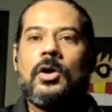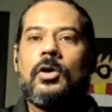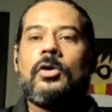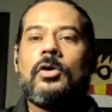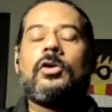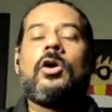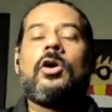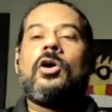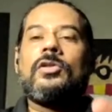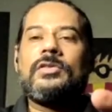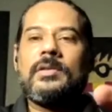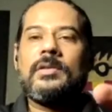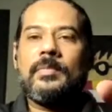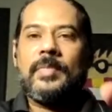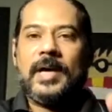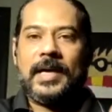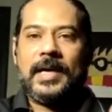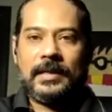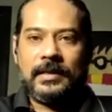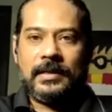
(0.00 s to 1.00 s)
or on the
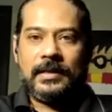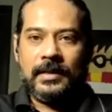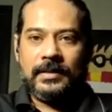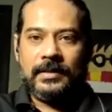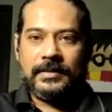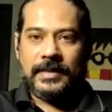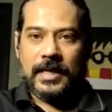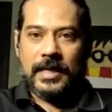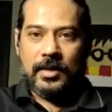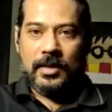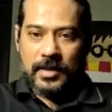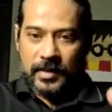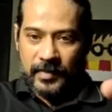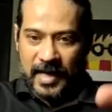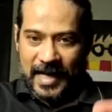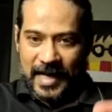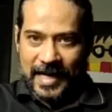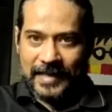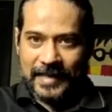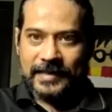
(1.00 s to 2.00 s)
bike, say, okay,
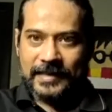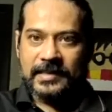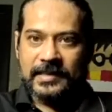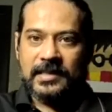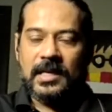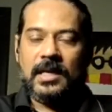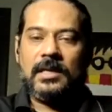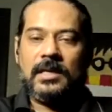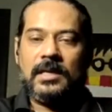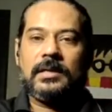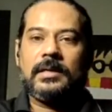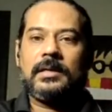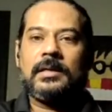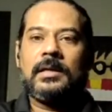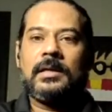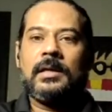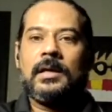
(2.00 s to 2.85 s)
my hands are staying here.